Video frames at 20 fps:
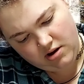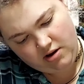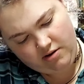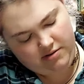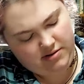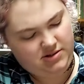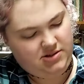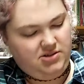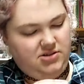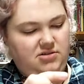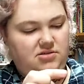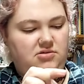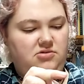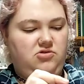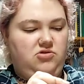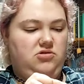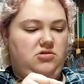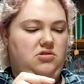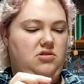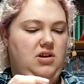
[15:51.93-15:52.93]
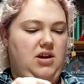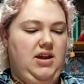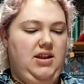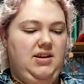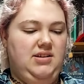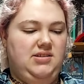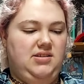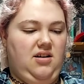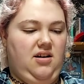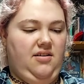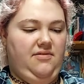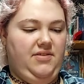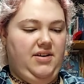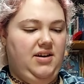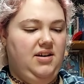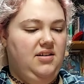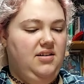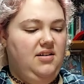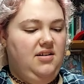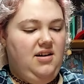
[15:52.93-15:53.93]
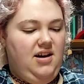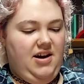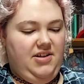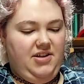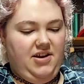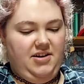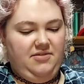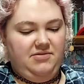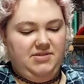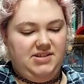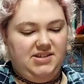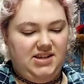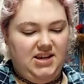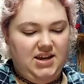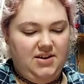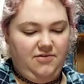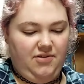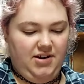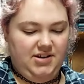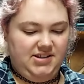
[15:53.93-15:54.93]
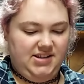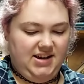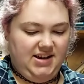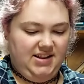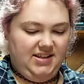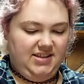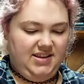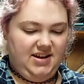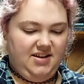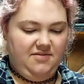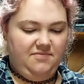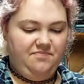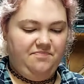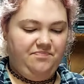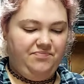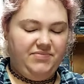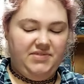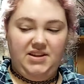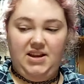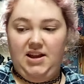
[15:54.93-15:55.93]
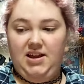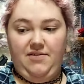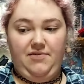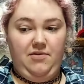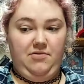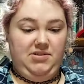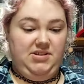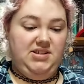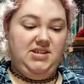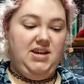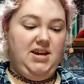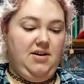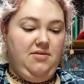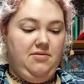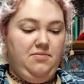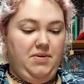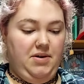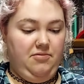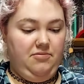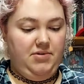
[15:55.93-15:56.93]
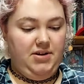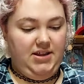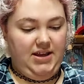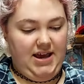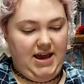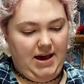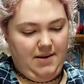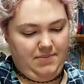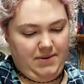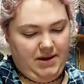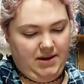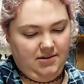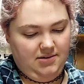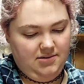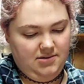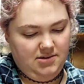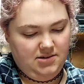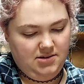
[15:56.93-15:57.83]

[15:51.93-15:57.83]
Oh, it's it is coffee. I thought it was tea for a second there. If it was tea, I would have been really happy.